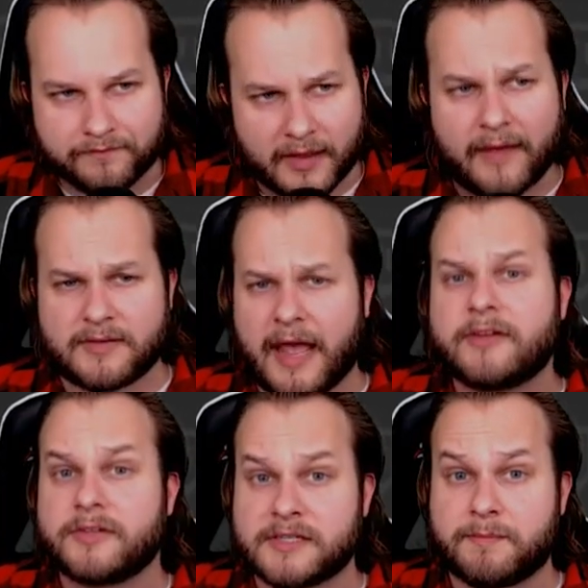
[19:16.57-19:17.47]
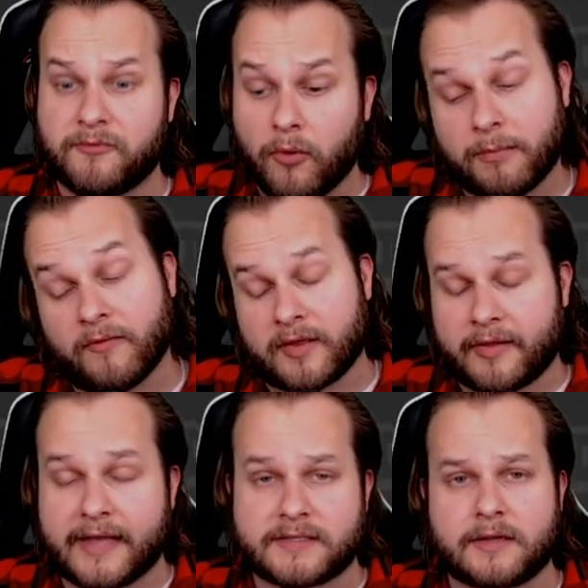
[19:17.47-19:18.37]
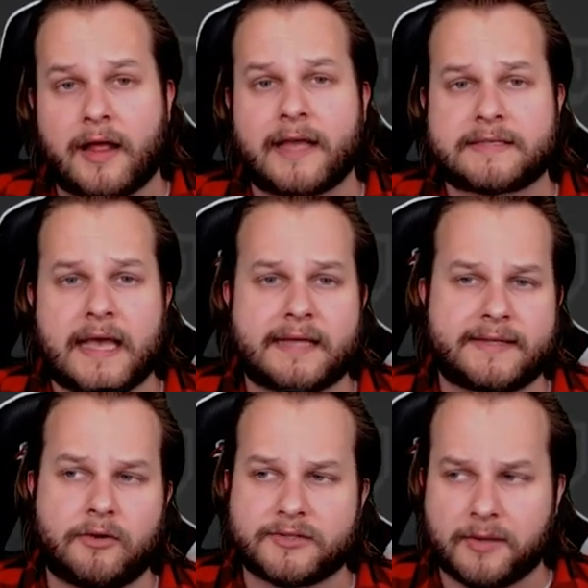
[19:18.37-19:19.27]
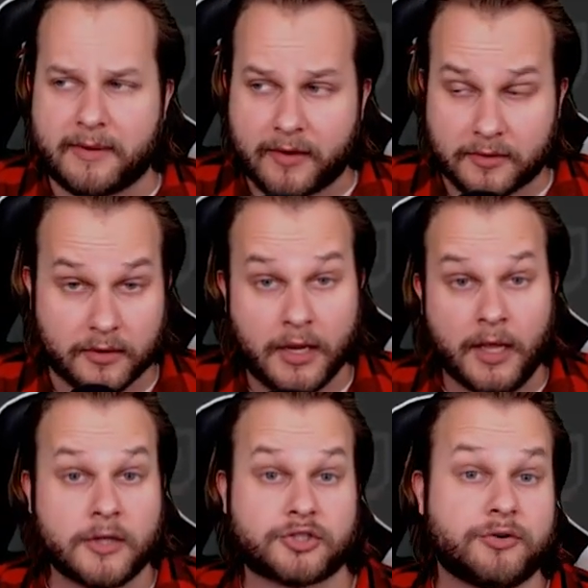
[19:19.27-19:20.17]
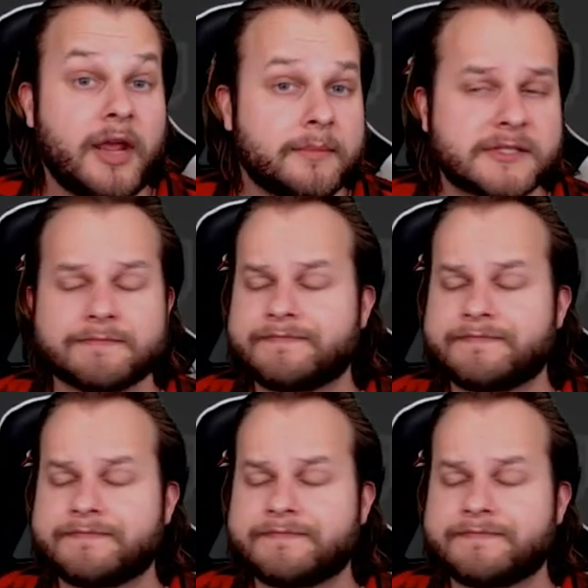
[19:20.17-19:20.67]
I have to answer this before, both in class and the glass cast and also my regular streams